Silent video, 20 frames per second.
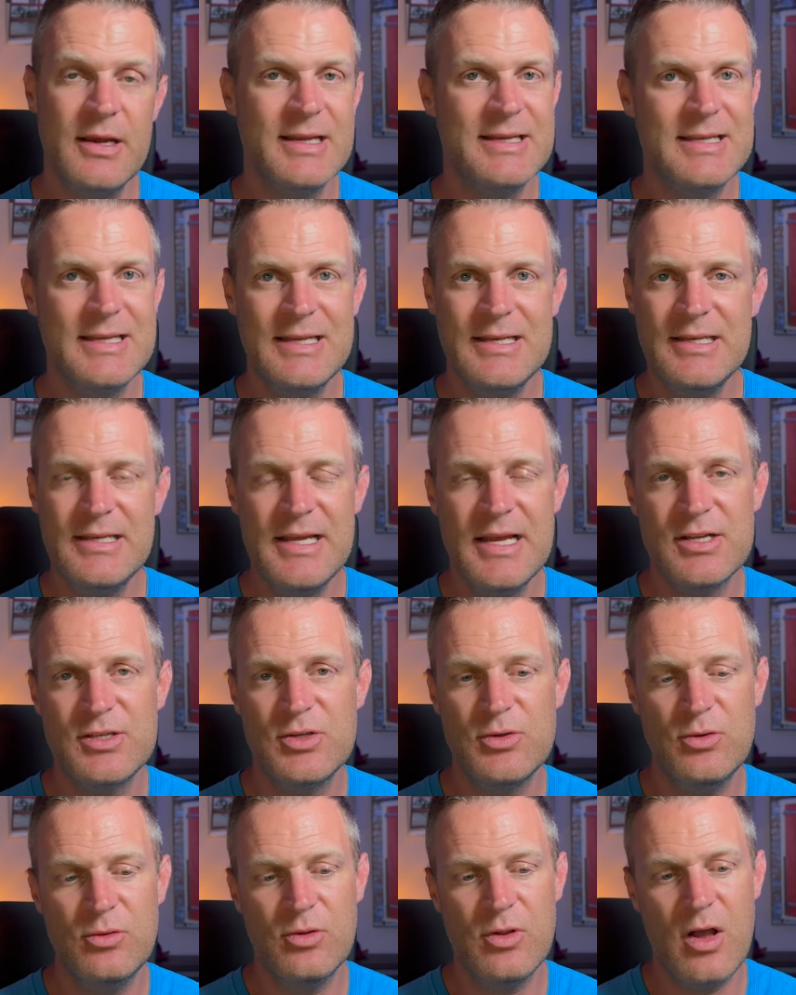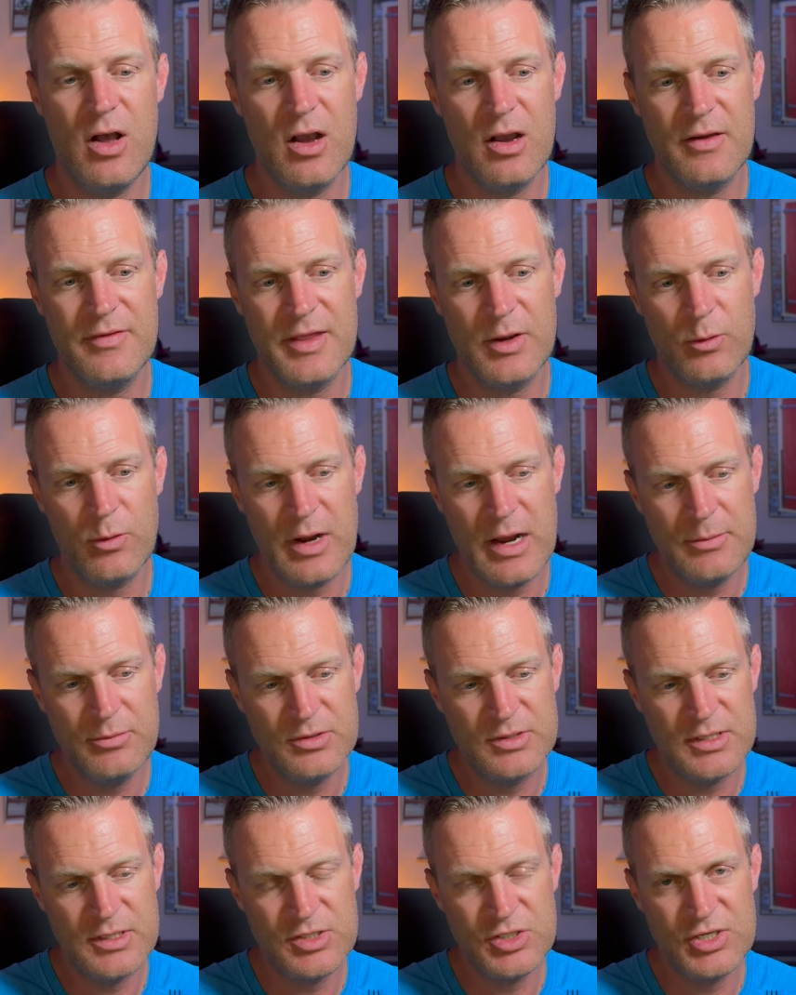It didn't take too long, and they were
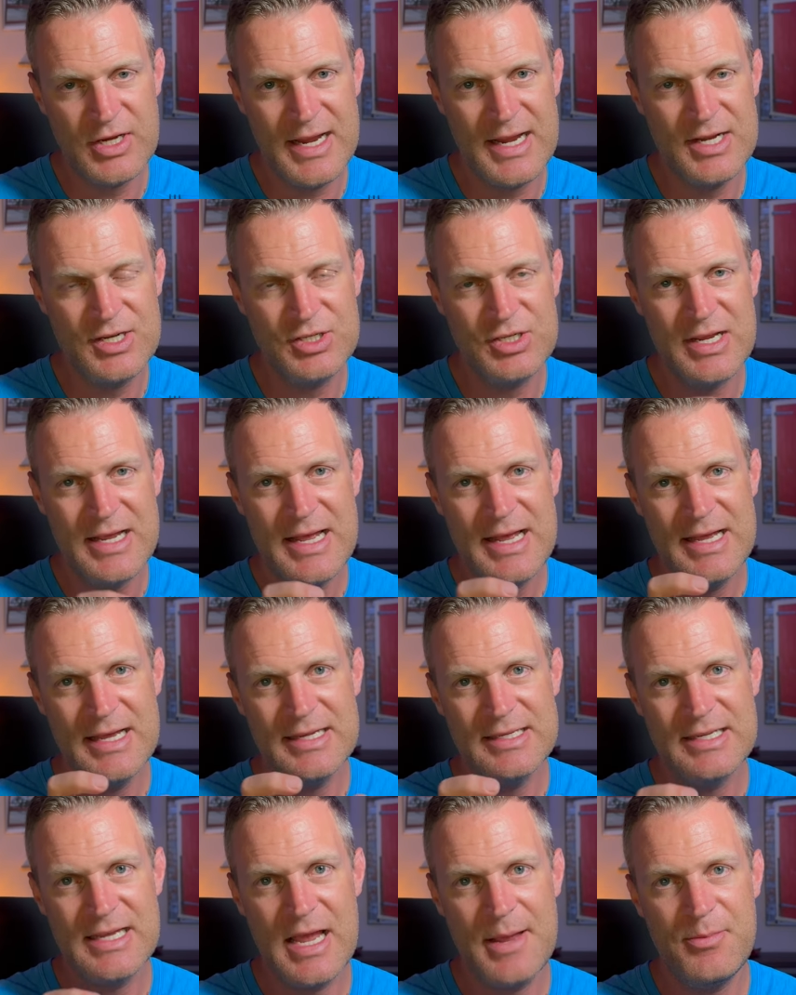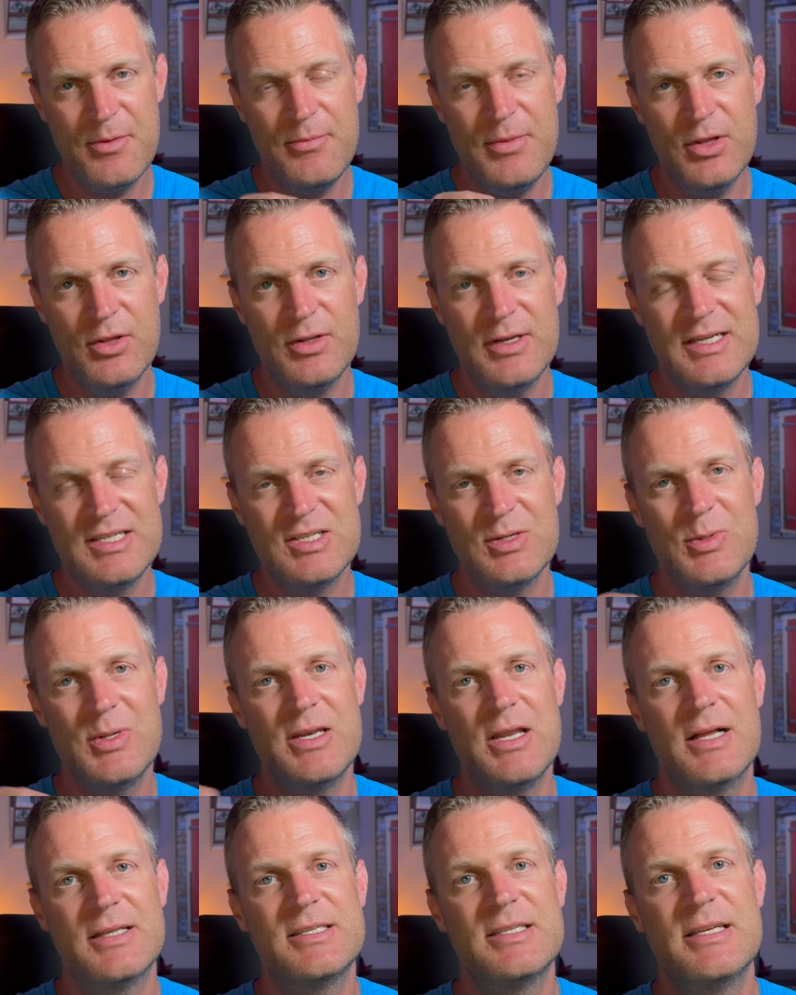able to change his capability to
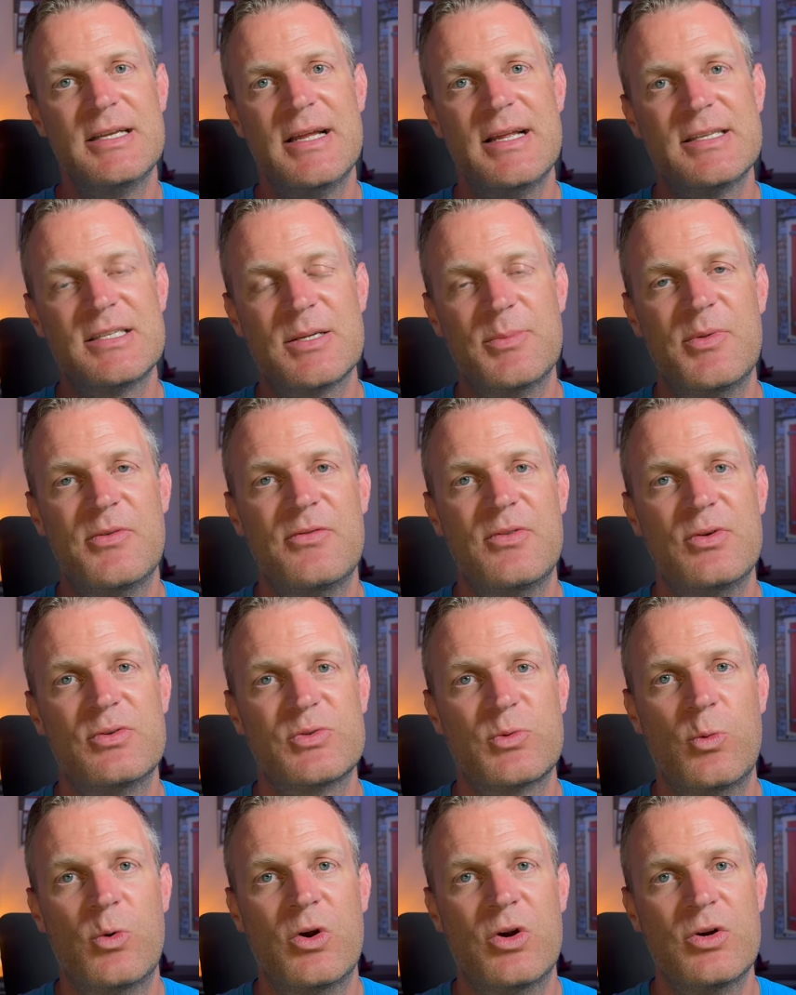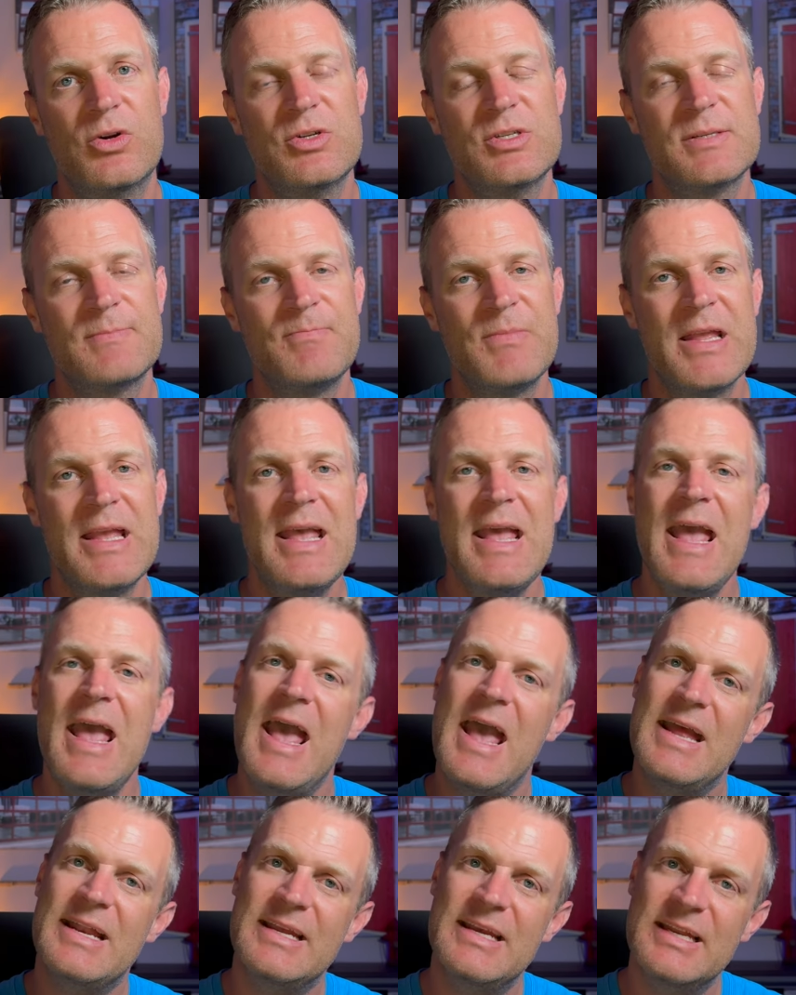enunciate some of those words
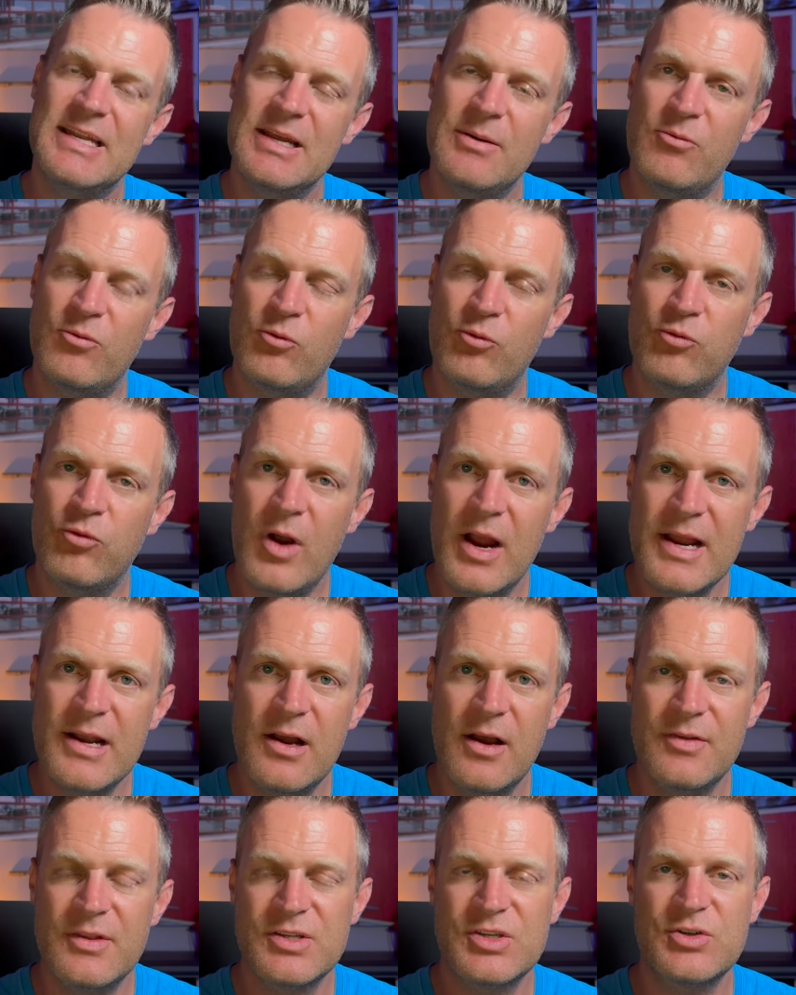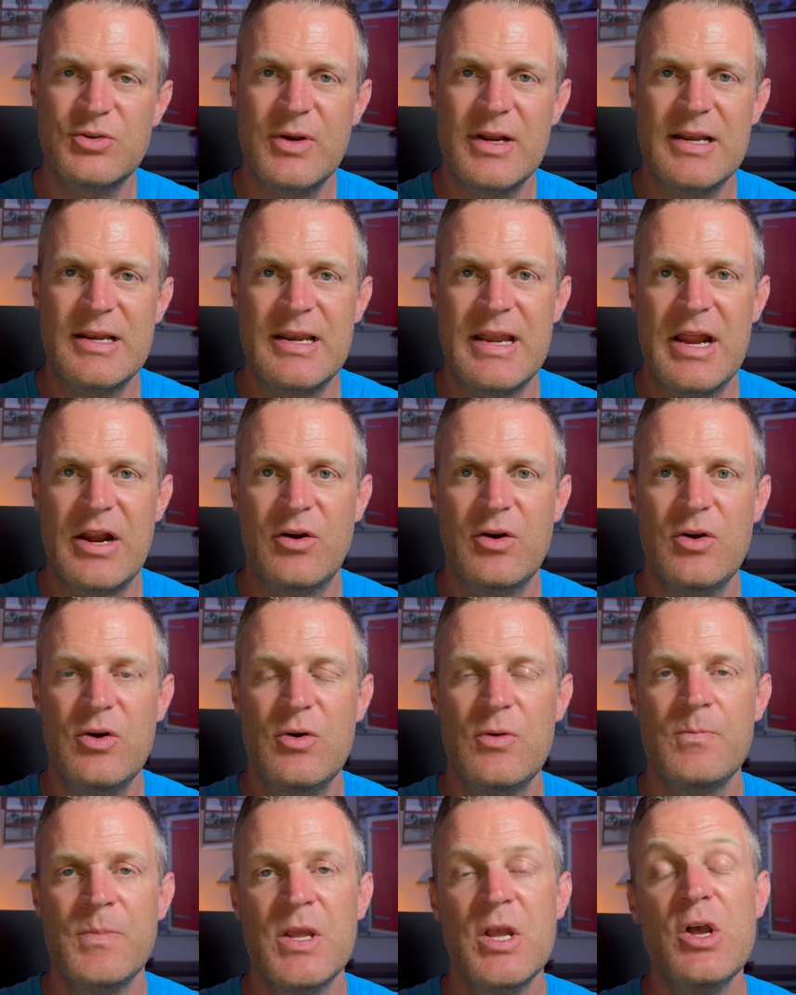and get him right on the straight and narrow,